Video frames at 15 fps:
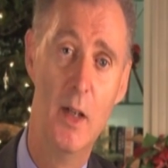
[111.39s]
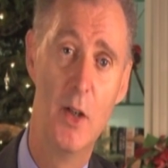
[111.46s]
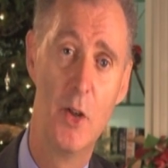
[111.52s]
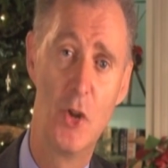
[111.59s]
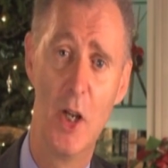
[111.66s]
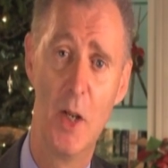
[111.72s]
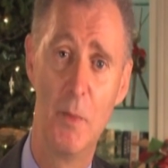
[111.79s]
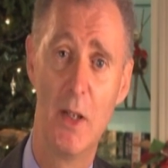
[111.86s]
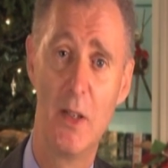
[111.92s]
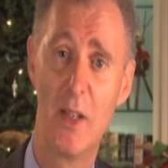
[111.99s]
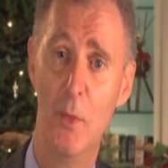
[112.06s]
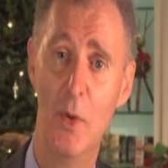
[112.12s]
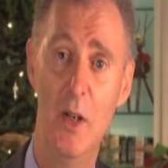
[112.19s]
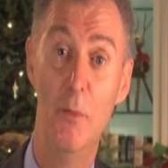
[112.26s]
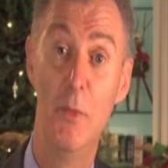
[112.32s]
chaired by
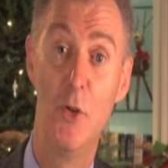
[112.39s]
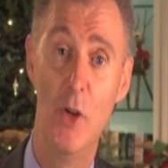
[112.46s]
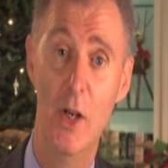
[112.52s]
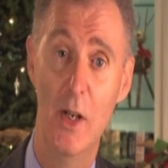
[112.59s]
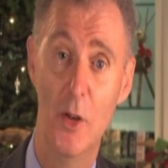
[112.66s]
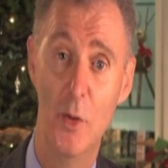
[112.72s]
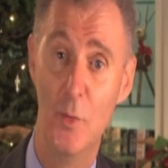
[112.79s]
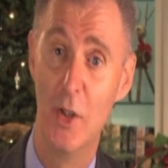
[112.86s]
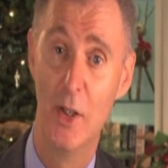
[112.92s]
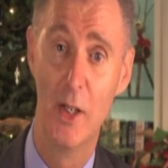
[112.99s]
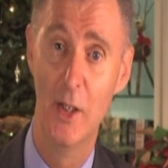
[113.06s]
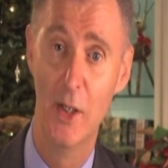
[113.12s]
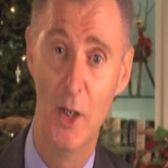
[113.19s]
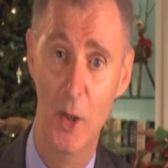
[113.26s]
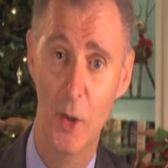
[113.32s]
someone in Madrid whom she
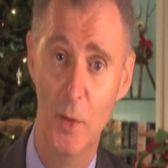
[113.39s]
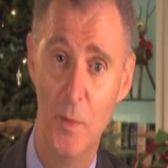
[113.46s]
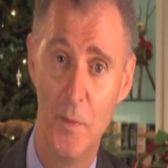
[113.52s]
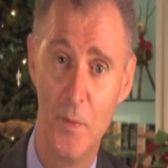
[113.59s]
didn't know.